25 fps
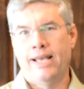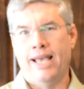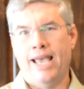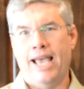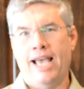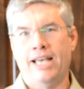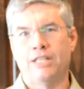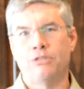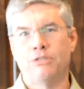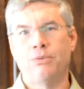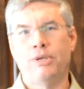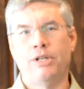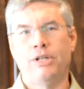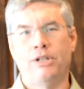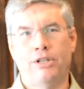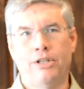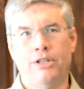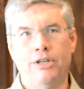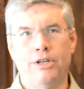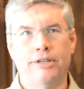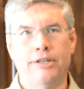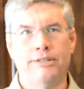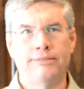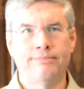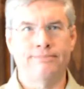As we
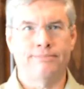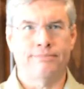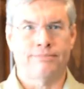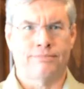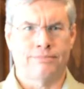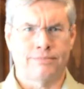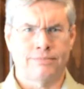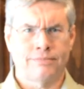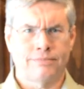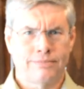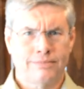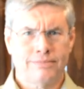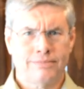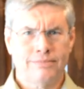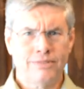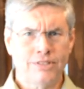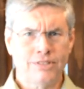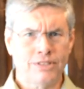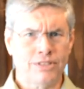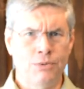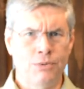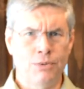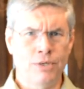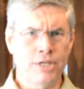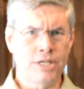look,
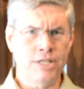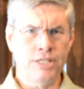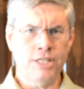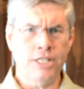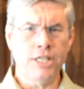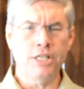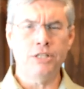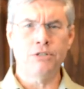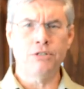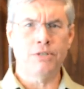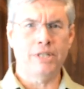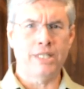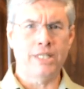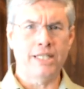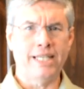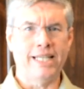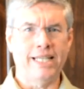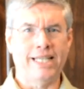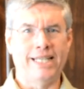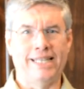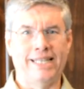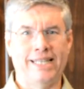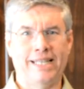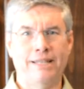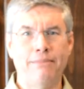we're continually
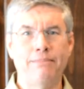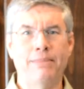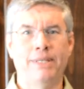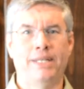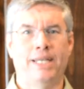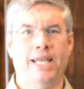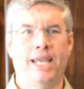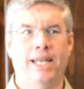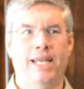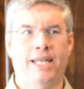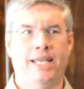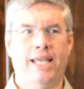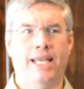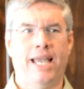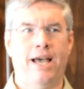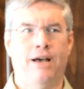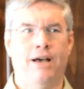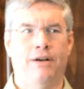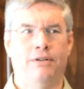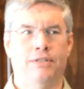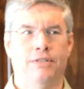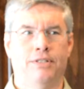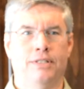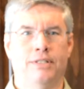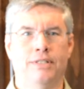eliminating
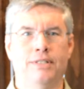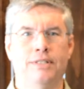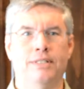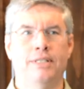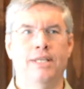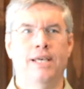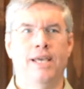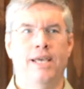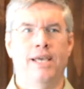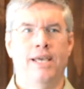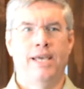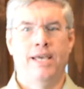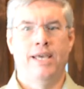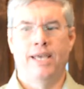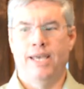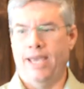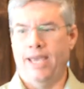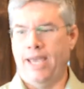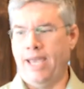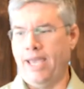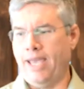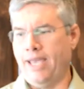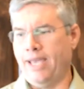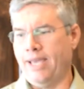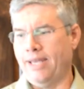houses,
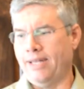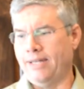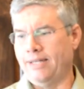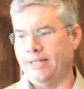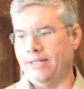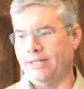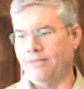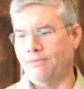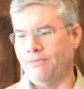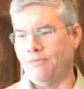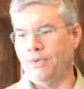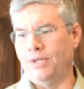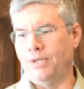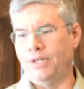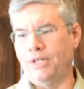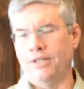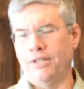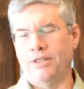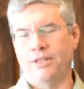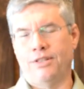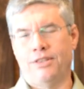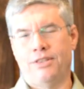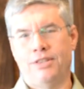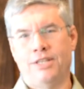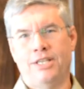and one of
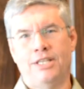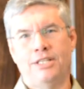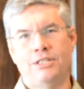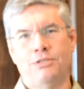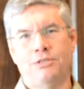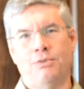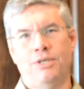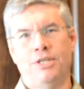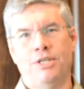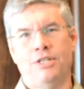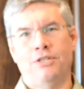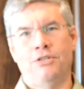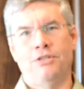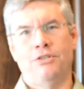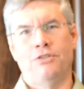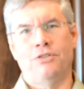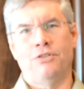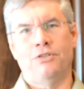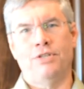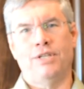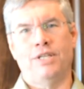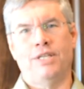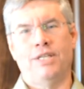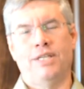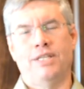the things we
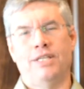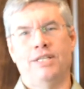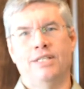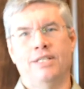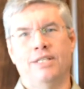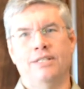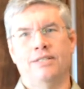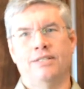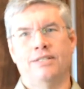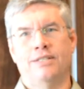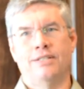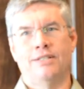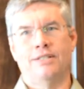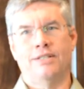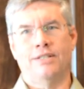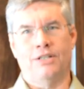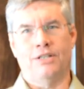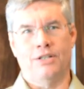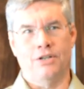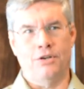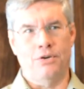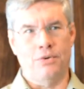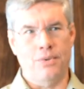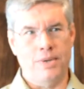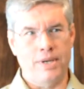do is
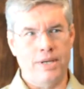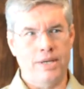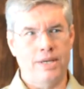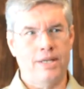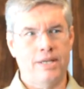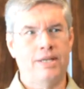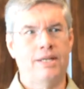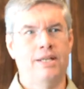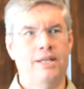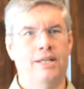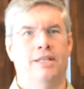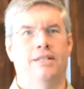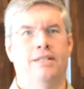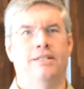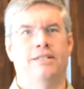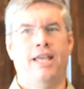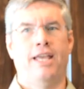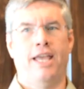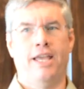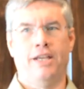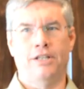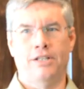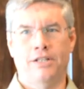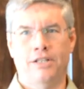go in, take a